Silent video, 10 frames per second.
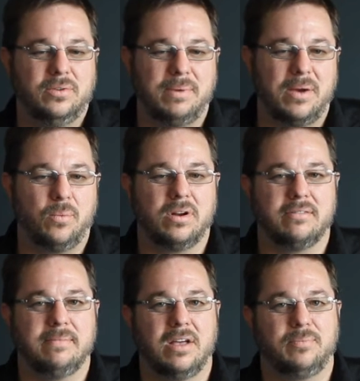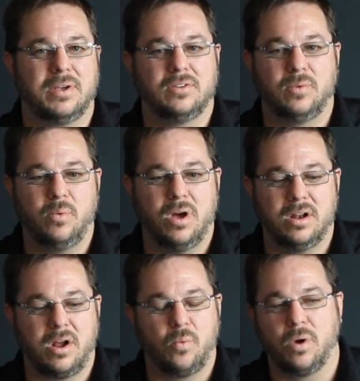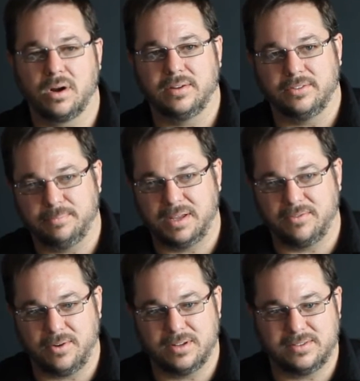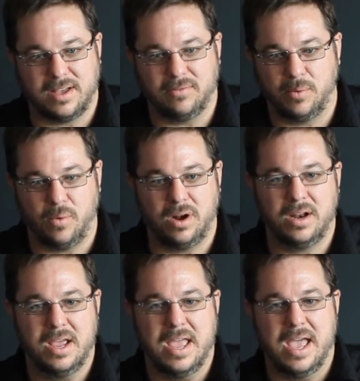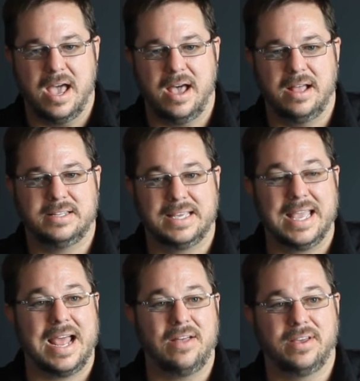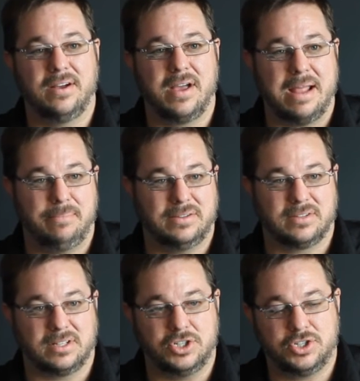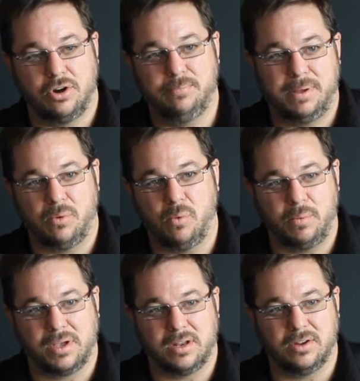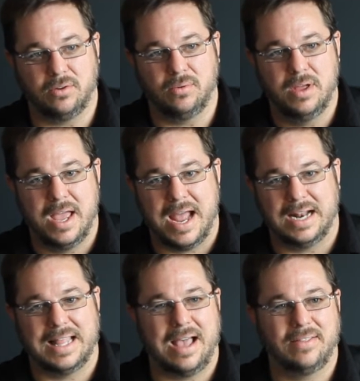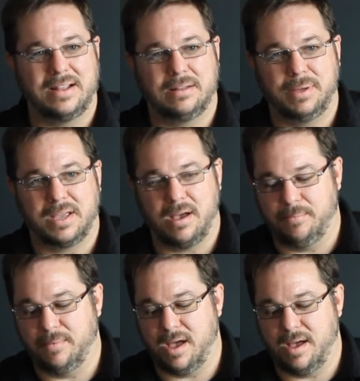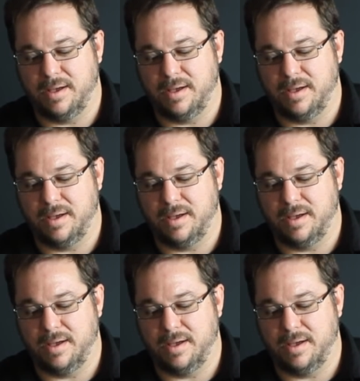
do it by word of mouth because we wanted our work to speak for itself. We wanted to get out there and basically show people what we could do and allow that to become